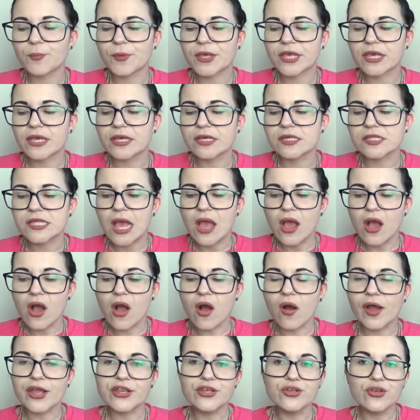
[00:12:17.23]
because
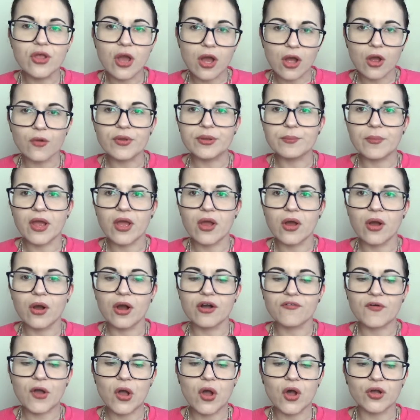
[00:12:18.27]
I know in my
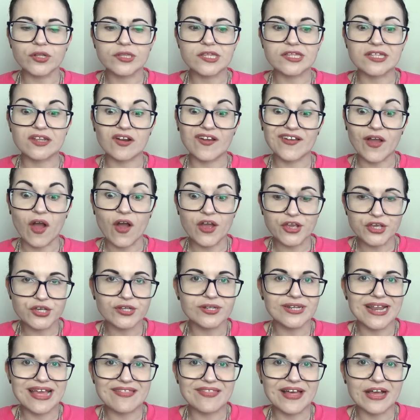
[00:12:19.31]
heart of hearts that I
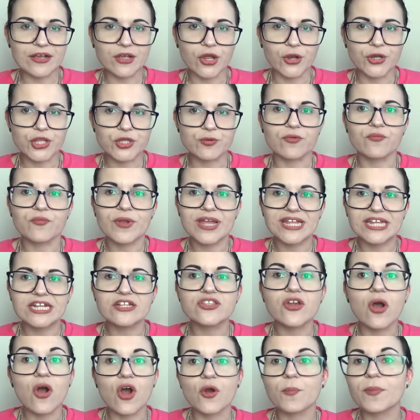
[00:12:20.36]
could let that go to a really
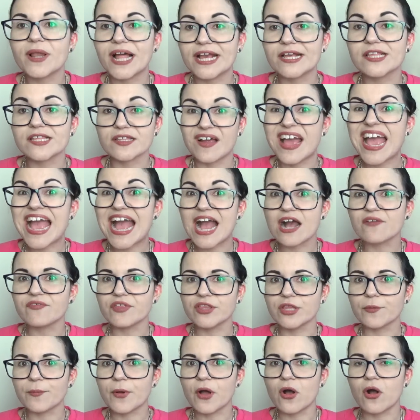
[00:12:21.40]
dark place, and I have
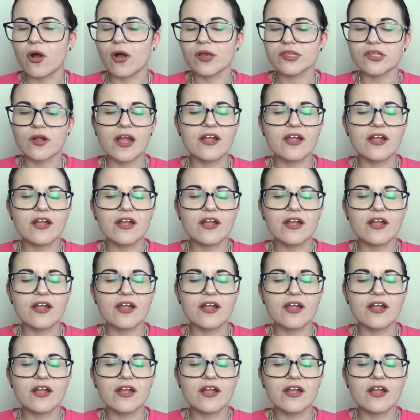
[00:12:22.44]
in the past.